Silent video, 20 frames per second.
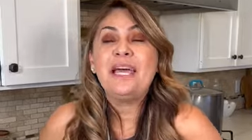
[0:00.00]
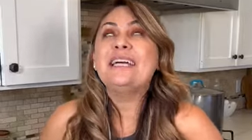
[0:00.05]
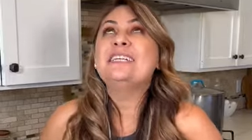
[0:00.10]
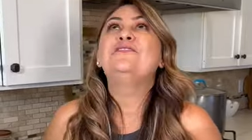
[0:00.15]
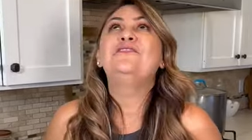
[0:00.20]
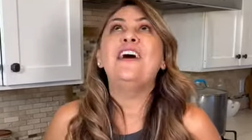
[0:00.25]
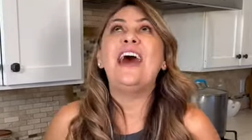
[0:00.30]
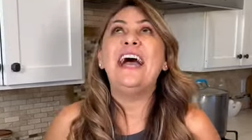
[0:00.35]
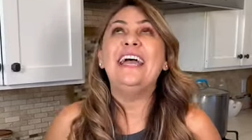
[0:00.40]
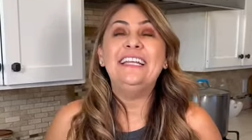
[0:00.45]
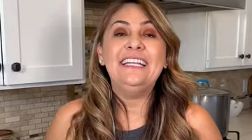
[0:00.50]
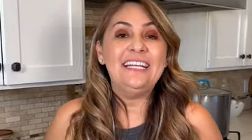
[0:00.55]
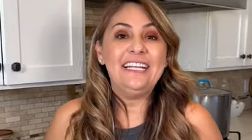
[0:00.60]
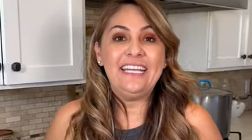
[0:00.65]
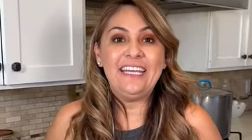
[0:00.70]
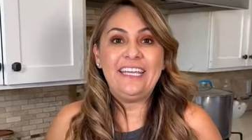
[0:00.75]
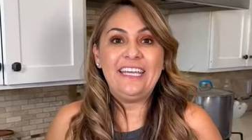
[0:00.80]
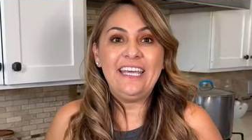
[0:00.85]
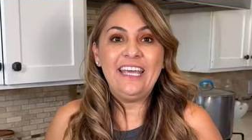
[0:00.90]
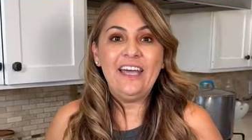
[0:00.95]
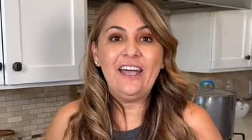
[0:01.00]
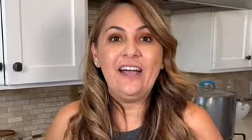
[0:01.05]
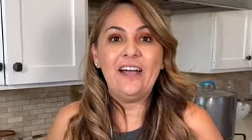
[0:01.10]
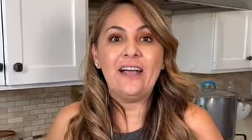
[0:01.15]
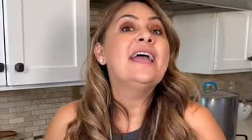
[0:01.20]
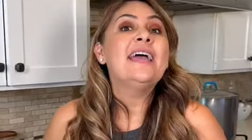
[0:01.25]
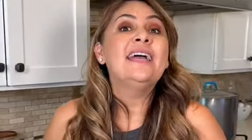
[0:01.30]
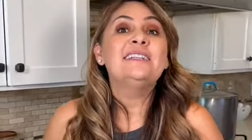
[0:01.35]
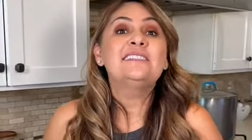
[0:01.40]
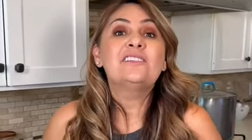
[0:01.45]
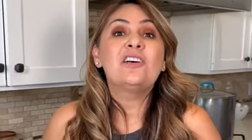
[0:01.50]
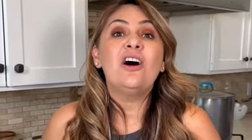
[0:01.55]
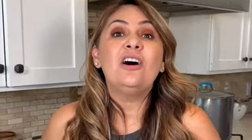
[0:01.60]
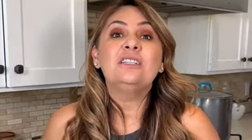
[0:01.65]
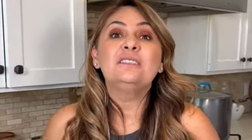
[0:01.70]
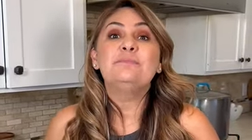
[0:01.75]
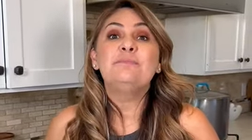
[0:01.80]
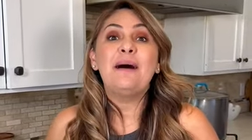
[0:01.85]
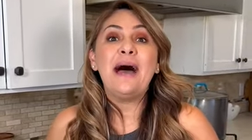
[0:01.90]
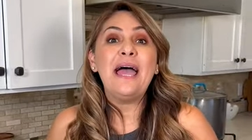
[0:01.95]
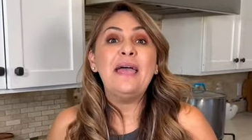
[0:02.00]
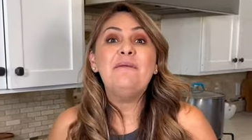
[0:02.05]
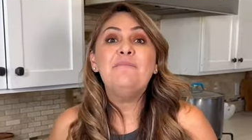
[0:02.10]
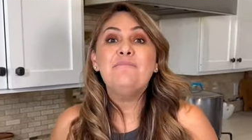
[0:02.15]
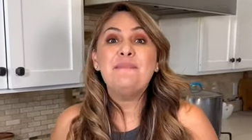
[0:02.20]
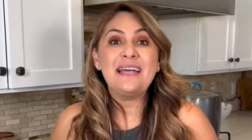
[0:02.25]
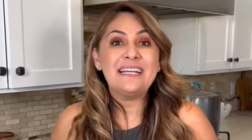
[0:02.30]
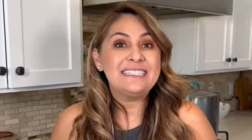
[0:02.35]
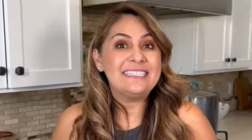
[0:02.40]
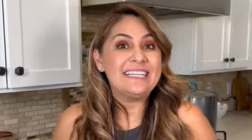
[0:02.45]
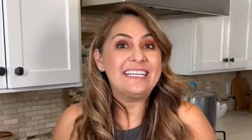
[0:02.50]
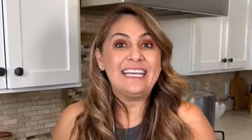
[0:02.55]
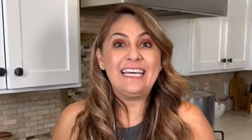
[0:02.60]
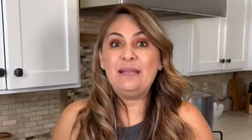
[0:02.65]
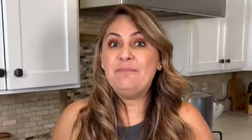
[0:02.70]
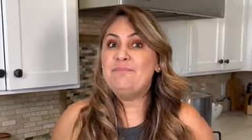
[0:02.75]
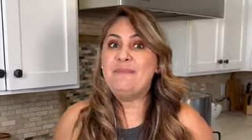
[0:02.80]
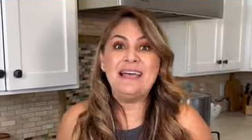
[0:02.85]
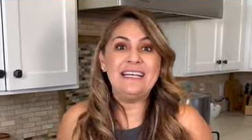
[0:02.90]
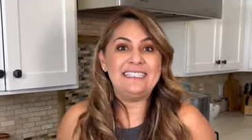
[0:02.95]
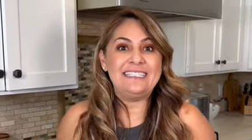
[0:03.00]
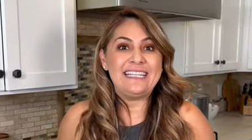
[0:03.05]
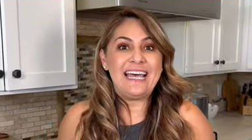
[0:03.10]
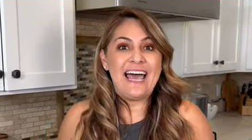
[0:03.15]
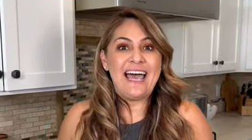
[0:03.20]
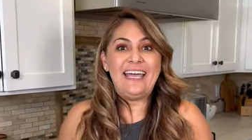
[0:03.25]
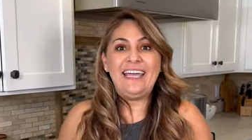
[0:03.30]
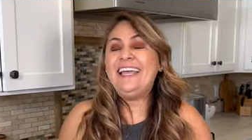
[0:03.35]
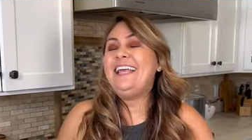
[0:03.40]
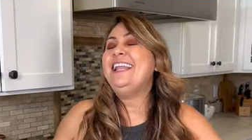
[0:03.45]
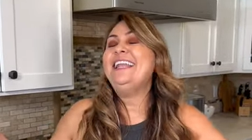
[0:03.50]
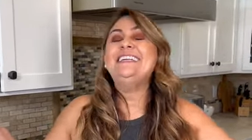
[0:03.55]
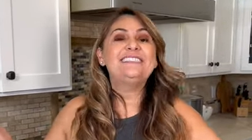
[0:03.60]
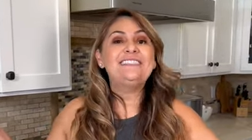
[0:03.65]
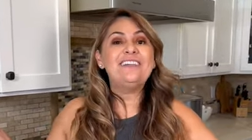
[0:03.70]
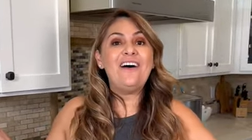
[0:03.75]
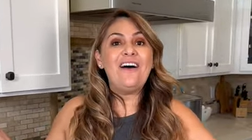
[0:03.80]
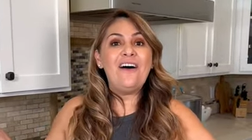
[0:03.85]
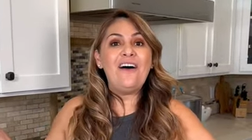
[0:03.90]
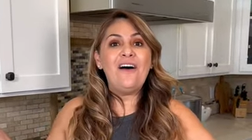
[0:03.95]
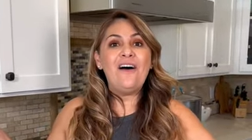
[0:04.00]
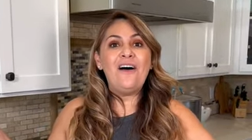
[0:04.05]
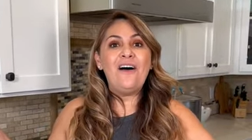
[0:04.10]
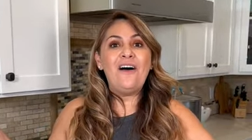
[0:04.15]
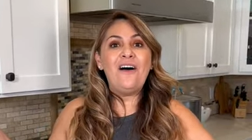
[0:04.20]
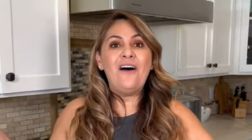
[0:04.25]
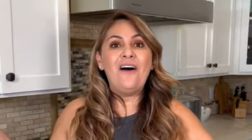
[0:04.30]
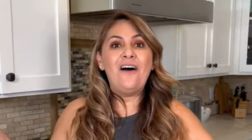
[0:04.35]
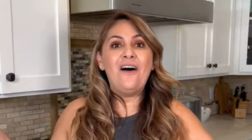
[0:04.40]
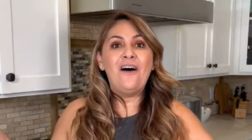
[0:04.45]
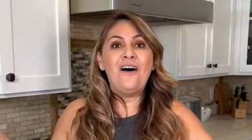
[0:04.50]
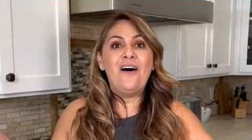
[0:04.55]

is finally here. It's called My Mexican Mesa y Listo.